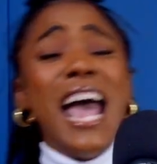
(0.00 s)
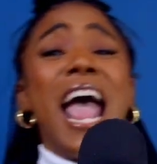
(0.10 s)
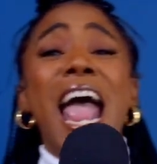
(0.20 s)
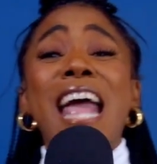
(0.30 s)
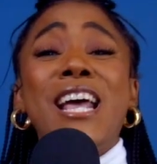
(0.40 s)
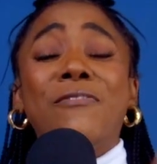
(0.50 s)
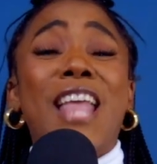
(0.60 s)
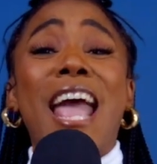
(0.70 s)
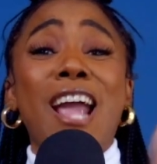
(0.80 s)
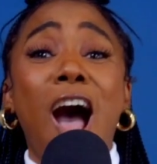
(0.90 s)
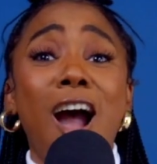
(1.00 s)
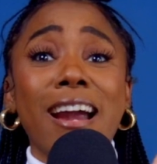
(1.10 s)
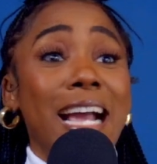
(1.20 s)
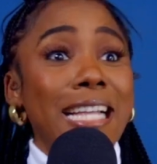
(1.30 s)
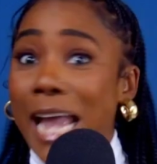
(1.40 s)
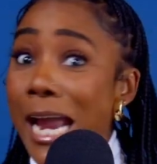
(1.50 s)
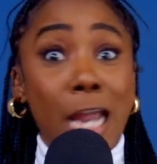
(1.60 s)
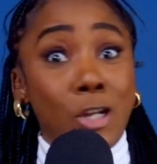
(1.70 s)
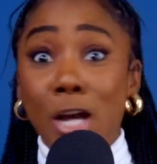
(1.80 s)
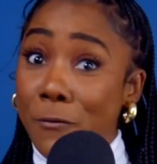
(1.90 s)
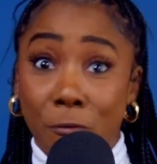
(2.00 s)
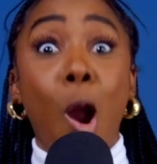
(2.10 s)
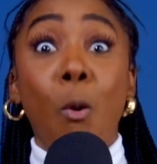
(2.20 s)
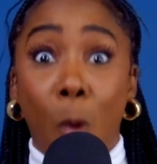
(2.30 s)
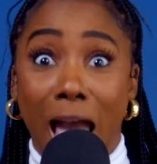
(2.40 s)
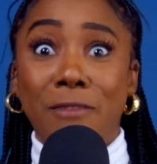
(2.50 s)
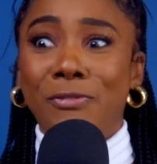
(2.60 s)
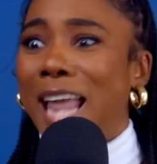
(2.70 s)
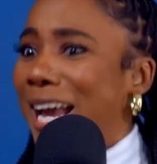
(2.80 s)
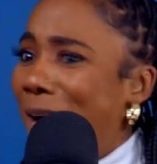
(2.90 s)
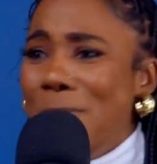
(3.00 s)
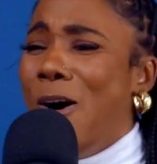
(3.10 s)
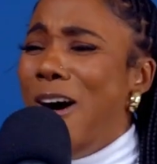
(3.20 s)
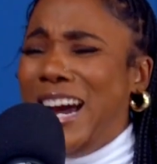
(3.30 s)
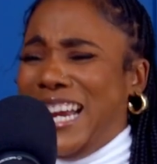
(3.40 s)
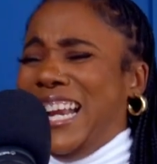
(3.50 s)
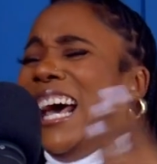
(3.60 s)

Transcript: And if they are, they ain't looking for a wife. Like, come on.